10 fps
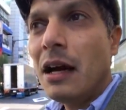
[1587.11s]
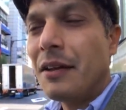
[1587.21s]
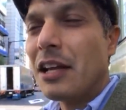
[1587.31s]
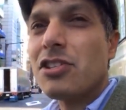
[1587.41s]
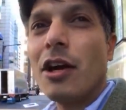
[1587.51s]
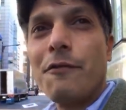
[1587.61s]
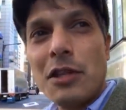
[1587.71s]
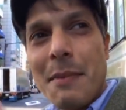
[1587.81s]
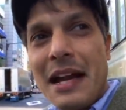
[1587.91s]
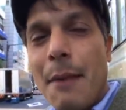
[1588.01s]
I'm uh, not sorry
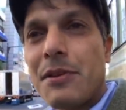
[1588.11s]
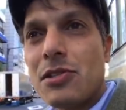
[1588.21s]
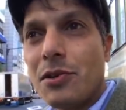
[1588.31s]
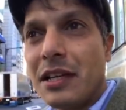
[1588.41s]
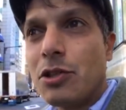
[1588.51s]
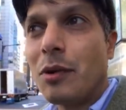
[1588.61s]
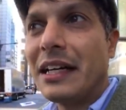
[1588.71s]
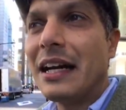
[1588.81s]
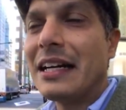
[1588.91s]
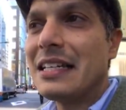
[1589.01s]
for the main episode in
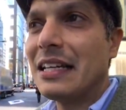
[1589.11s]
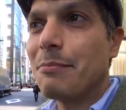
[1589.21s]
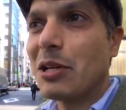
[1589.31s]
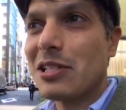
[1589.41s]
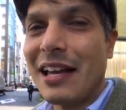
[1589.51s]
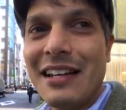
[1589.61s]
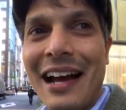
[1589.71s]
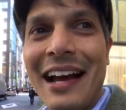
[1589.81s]
2019 because I,